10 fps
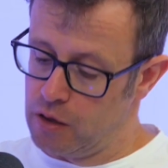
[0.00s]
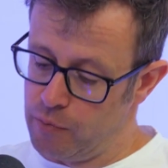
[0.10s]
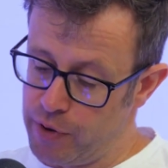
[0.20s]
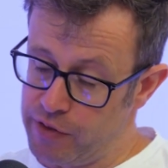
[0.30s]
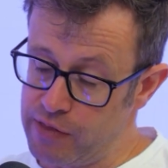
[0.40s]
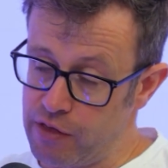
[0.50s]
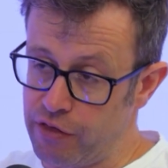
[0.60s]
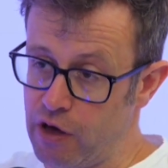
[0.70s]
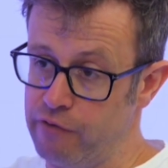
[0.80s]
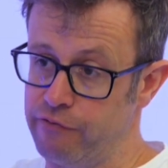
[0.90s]
But then the
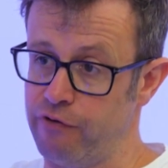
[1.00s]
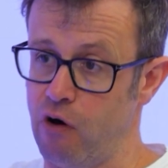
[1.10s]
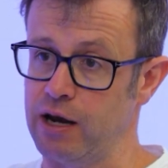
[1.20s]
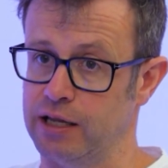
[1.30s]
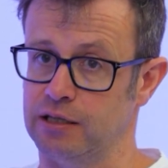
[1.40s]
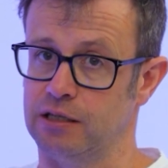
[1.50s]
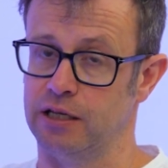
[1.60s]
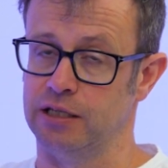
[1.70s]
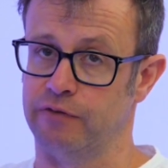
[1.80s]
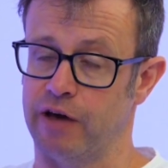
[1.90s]
third and final
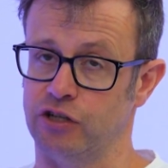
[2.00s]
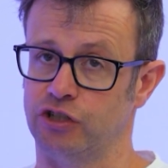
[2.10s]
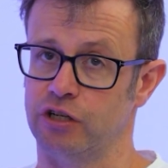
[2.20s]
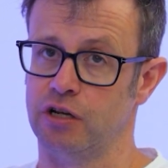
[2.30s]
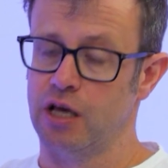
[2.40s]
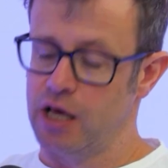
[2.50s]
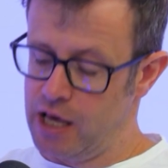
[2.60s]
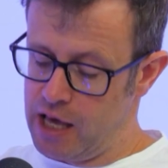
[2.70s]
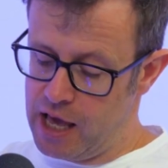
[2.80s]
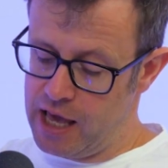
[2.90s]
intervention,
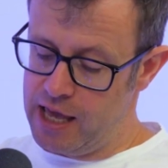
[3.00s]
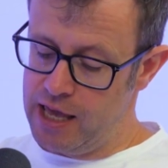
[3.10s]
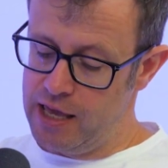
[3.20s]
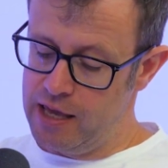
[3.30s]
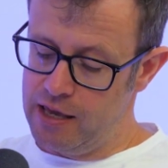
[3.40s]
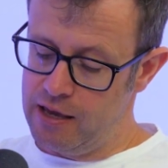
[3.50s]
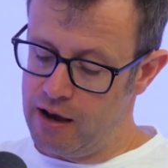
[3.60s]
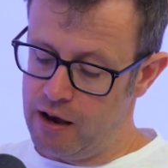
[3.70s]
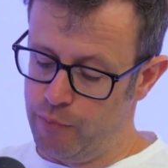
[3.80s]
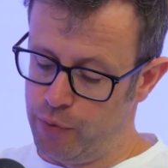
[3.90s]
he
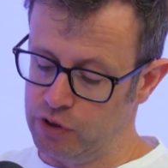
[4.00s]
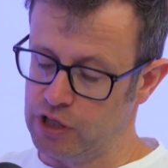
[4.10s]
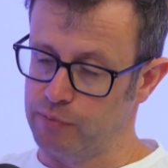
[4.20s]
puts up